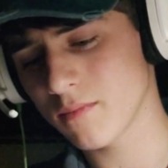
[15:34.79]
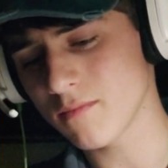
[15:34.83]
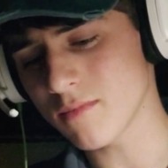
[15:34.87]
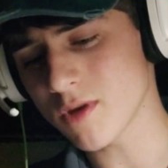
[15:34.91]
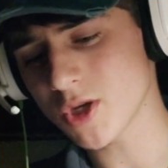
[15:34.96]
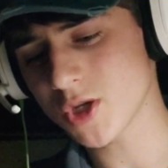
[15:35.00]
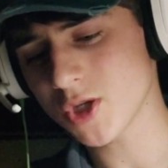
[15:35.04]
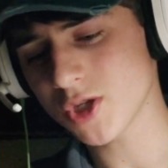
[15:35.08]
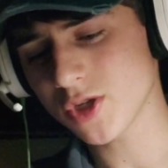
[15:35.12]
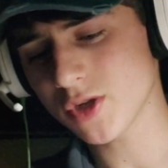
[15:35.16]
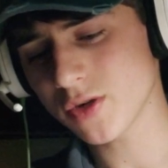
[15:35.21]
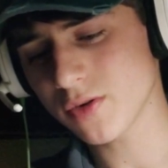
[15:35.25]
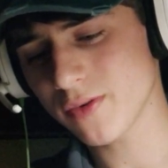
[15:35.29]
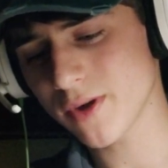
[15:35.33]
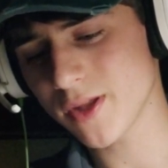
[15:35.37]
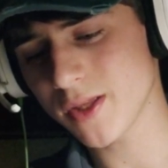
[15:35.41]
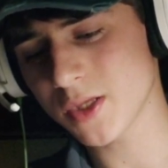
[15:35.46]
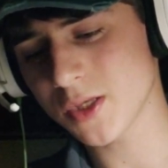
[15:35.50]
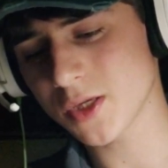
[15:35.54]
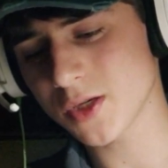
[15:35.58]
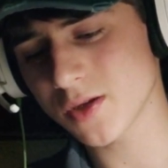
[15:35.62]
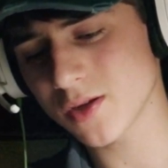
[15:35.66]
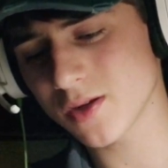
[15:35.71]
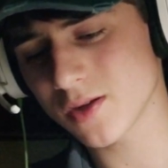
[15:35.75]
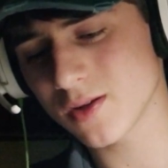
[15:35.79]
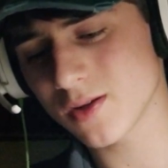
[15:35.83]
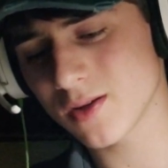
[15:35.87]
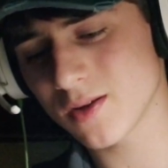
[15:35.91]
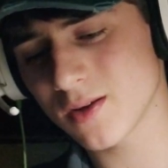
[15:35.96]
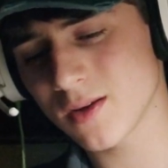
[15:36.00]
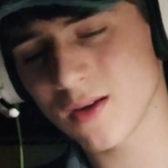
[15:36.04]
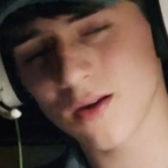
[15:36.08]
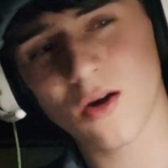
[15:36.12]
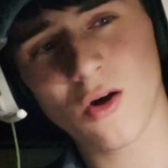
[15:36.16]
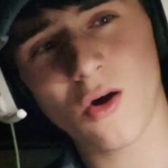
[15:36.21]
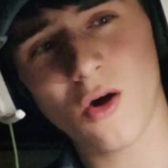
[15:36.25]
Mixture rich.
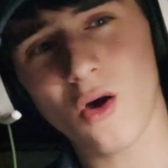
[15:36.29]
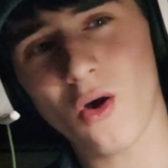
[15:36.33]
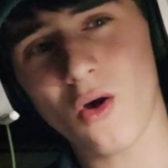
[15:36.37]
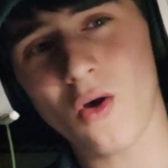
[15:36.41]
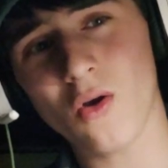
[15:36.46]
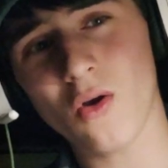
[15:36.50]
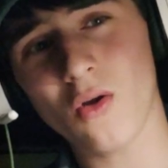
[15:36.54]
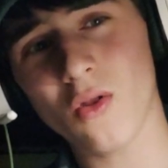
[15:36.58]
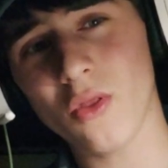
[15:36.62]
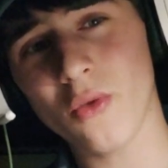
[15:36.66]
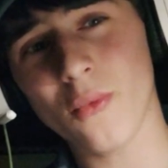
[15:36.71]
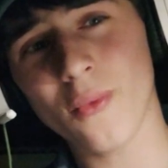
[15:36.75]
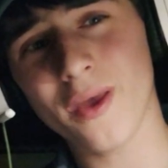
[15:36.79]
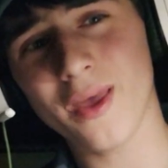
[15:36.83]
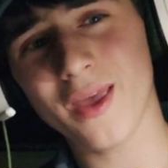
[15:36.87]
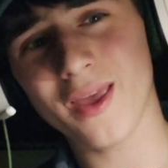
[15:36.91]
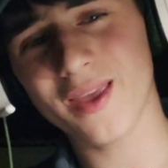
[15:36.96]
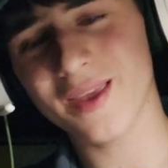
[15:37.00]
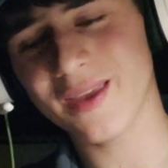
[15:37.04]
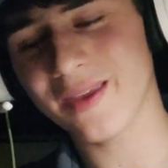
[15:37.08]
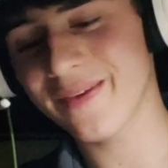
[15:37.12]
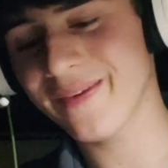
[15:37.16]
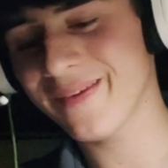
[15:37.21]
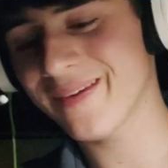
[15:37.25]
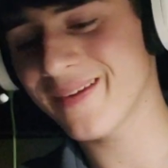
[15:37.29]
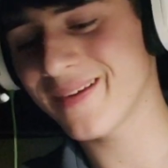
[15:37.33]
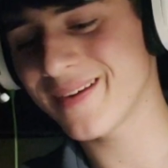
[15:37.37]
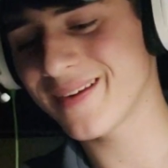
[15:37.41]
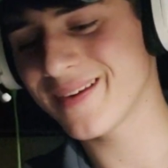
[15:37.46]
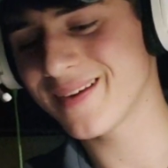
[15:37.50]
All the way.